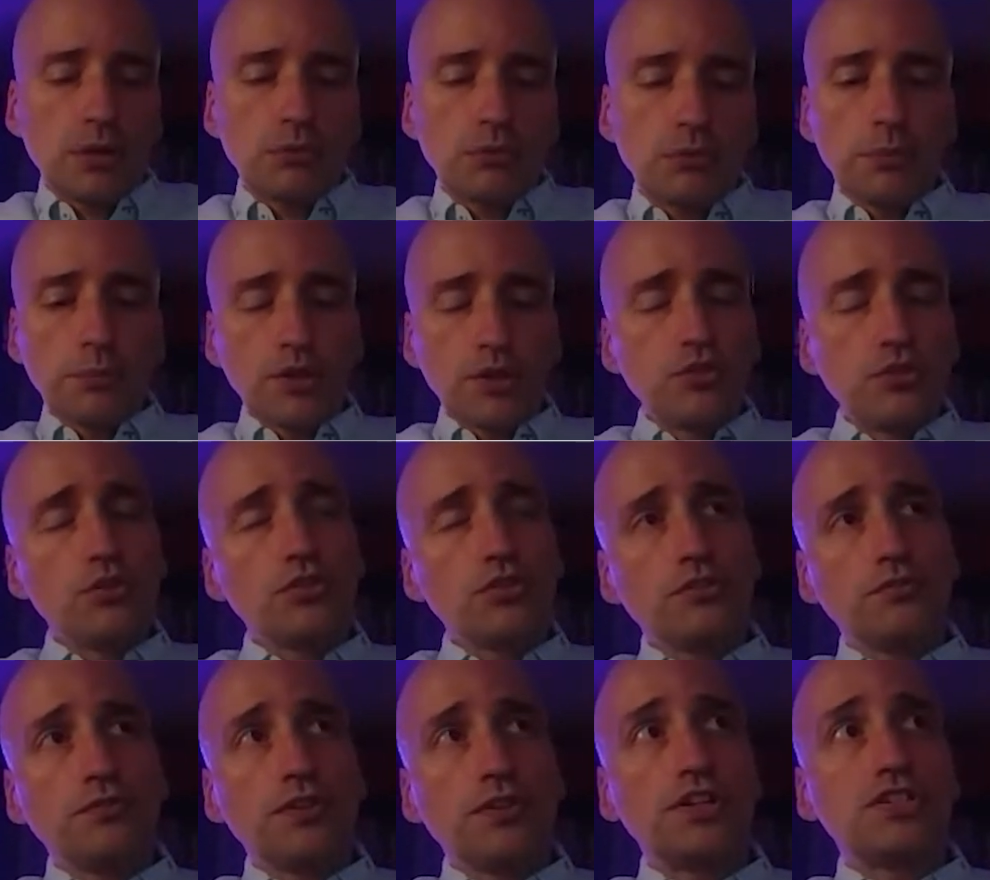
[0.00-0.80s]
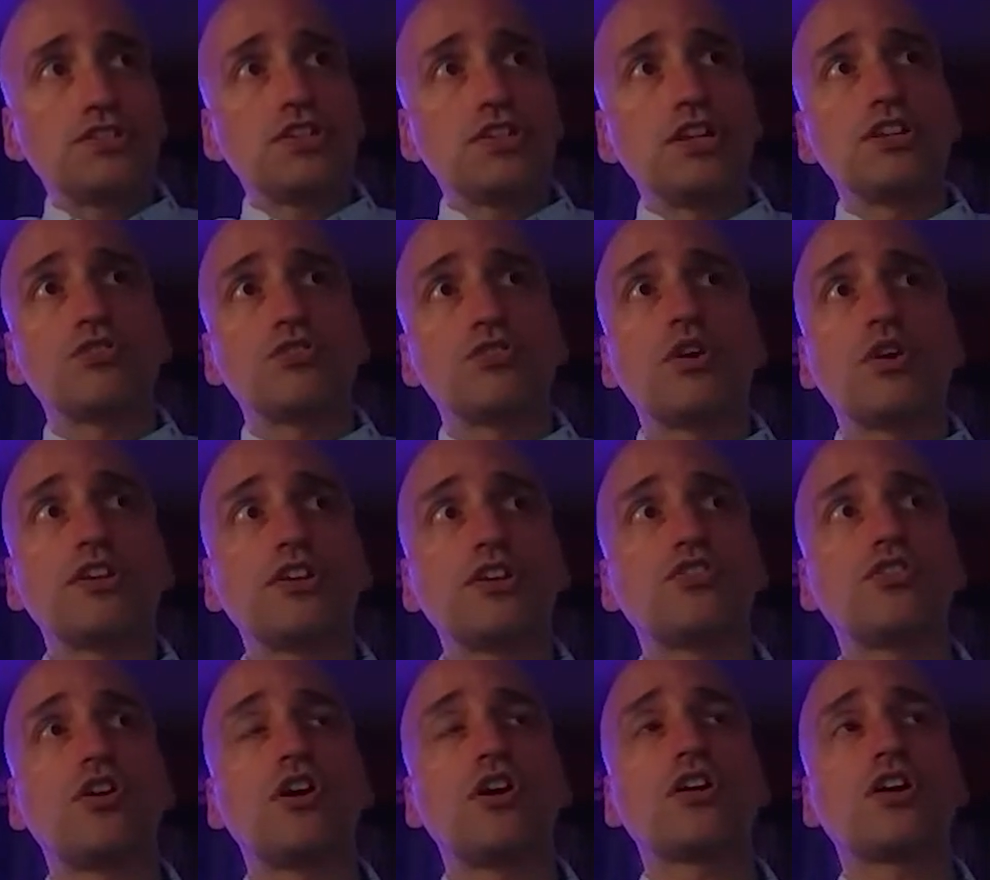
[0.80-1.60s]
Matuzovic is going to
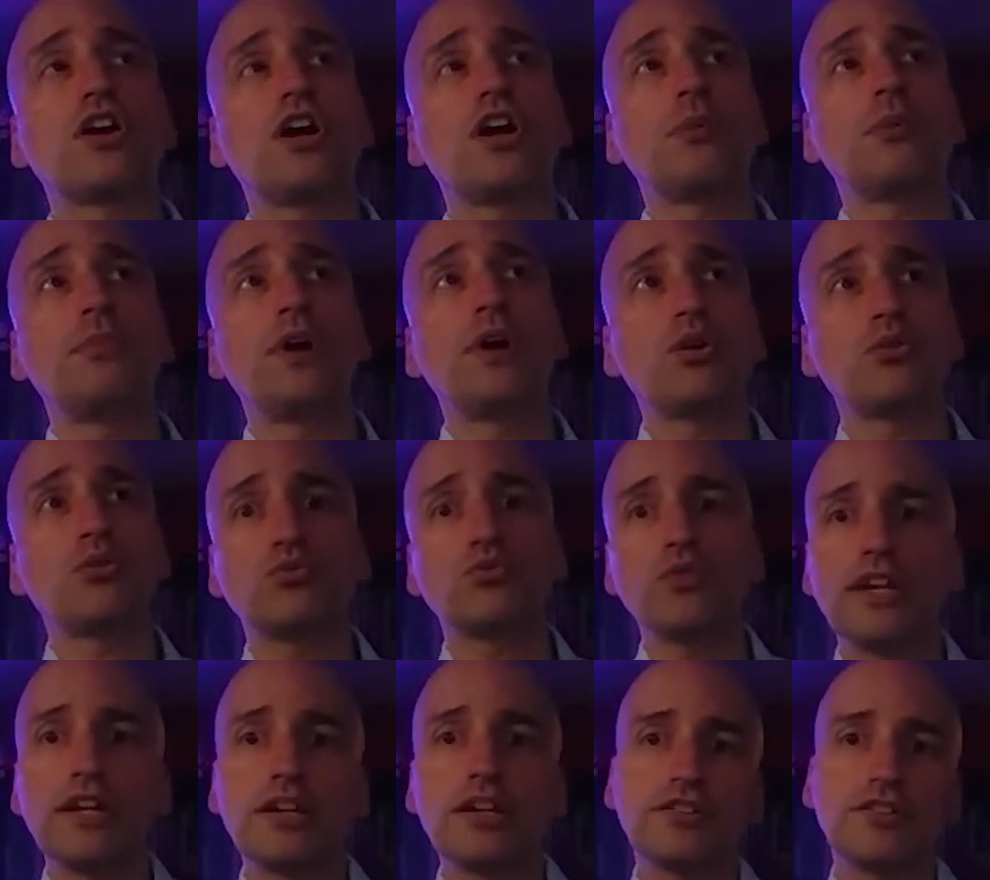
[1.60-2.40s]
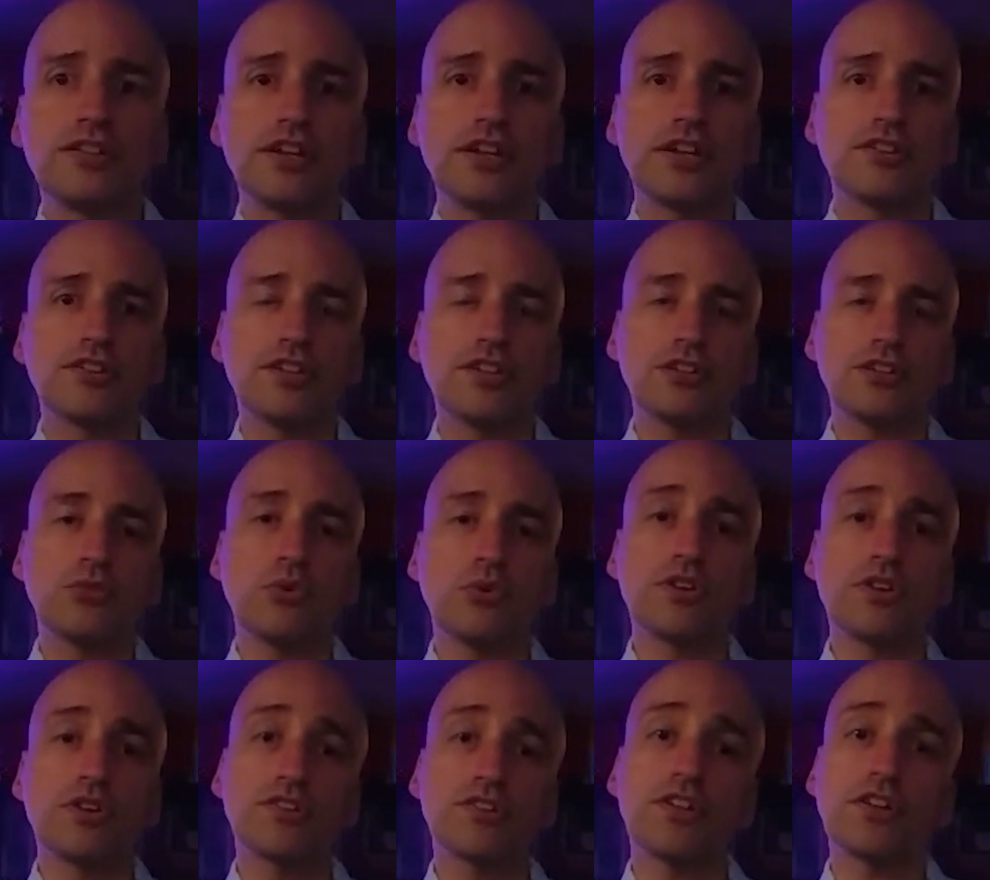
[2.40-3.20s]
talk about writing CSS
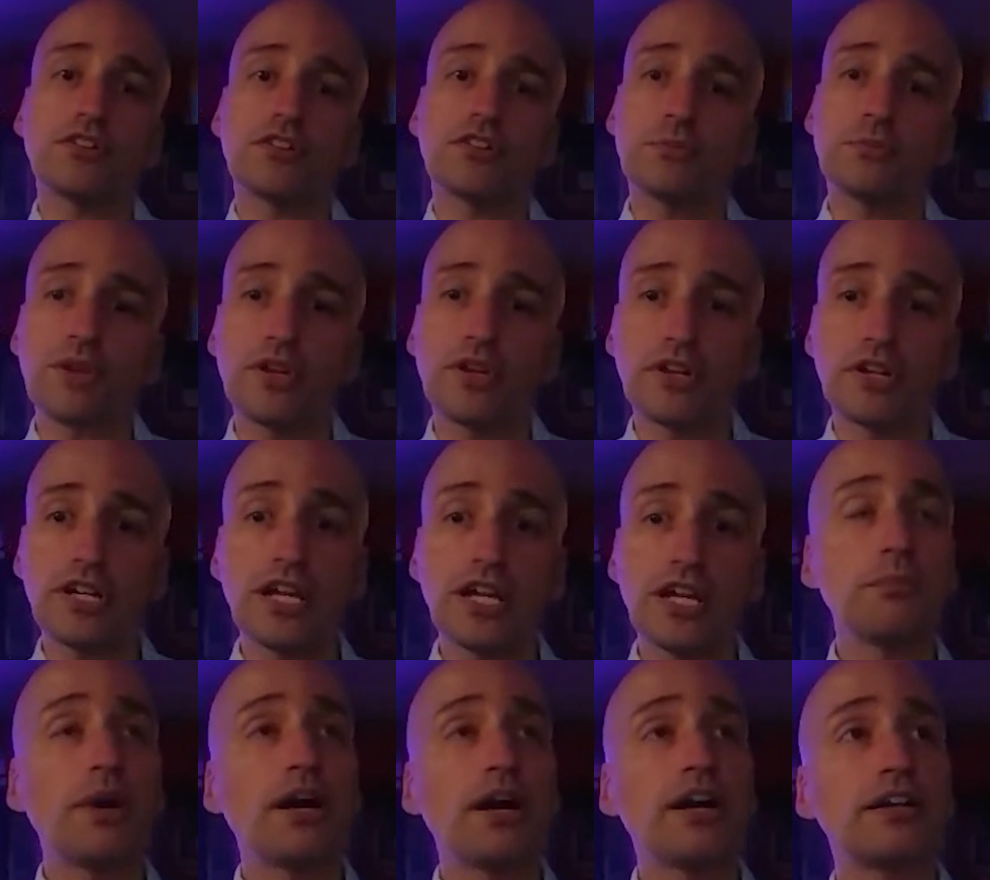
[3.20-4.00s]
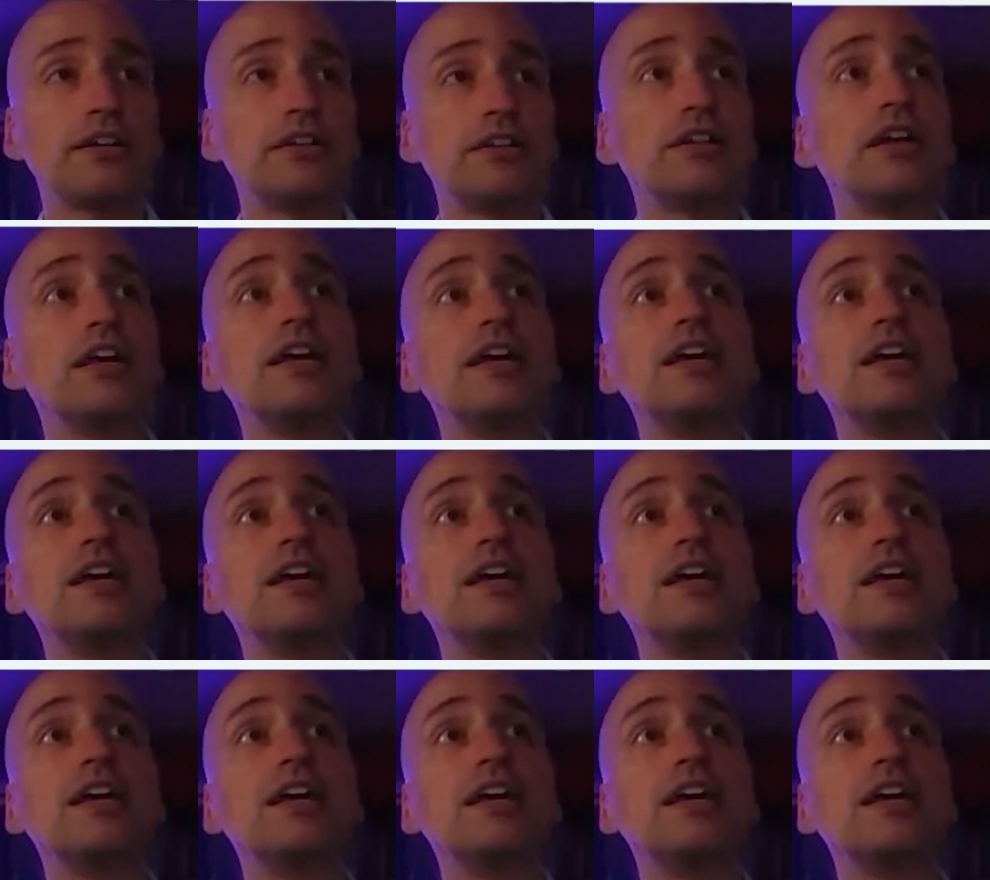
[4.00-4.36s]
with accessibility in mind.